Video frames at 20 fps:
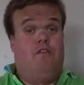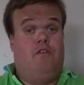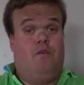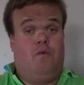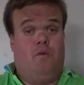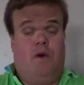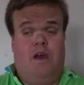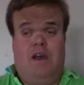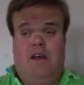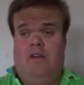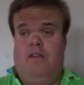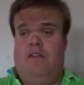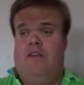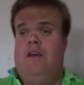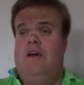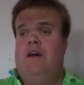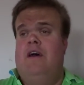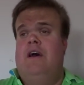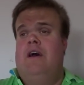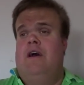Wales.
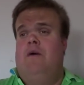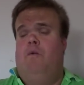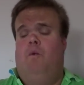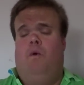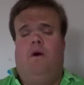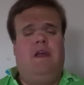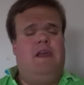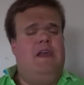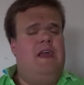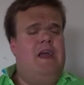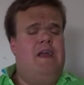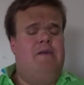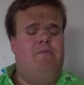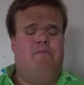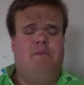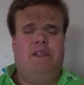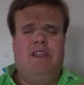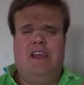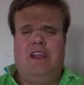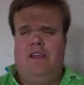What a
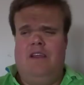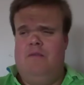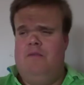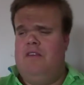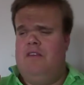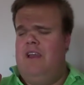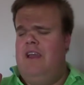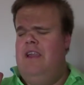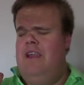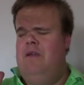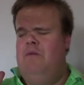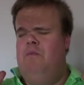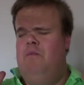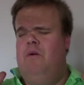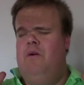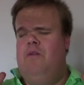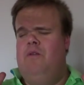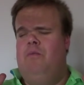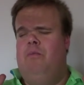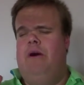game. Millennium Stadium
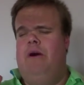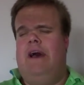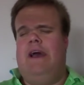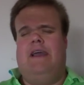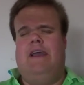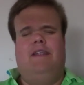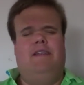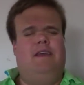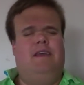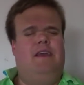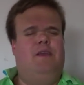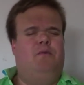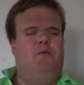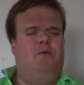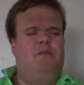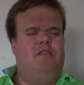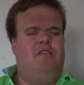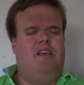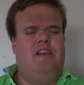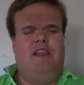was packed. It
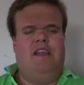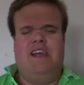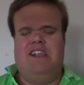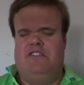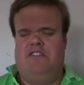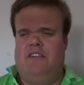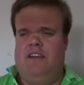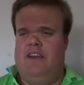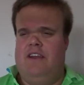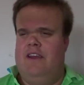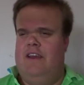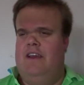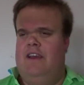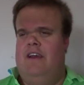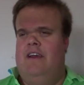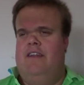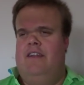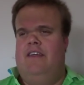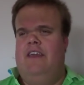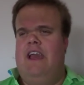was electric.
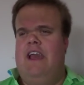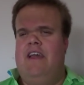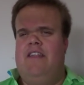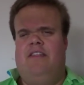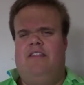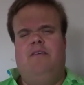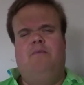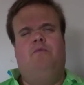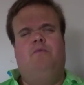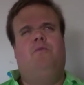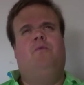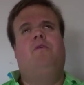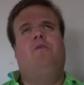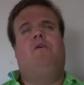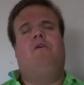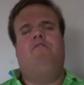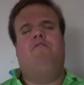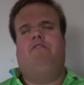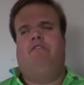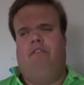The anthems were
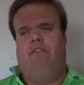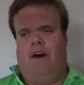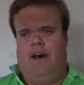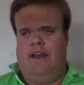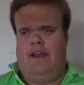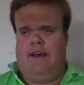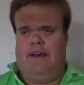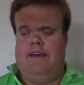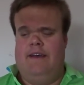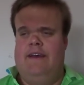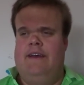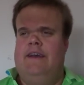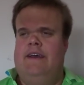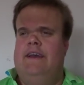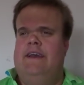on fire.